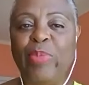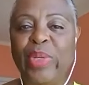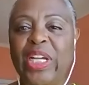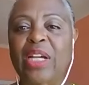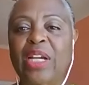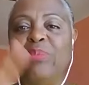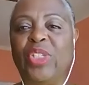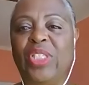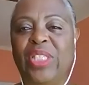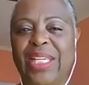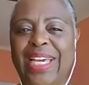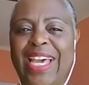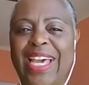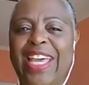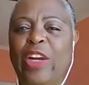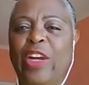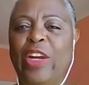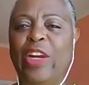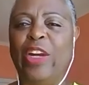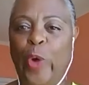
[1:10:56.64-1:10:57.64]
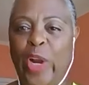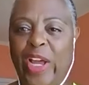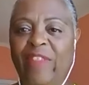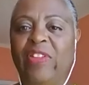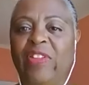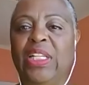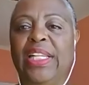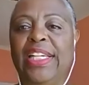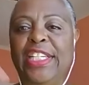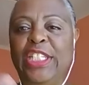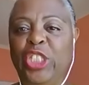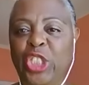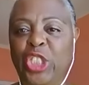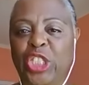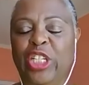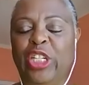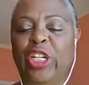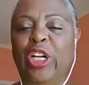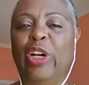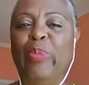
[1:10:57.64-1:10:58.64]
becomes the kind of
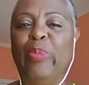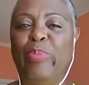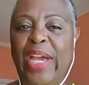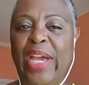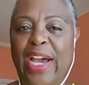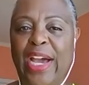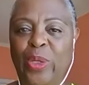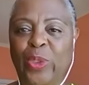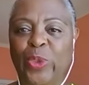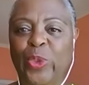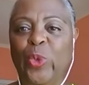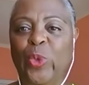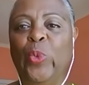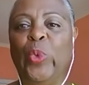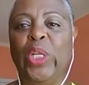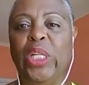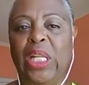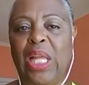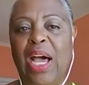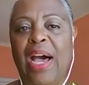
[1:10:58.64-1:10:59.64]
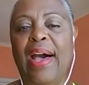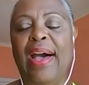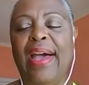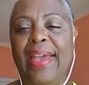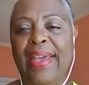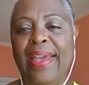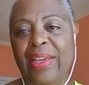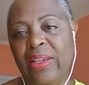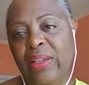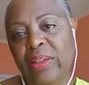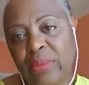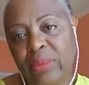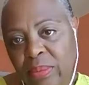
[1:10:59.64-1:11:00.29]
revelation about, will I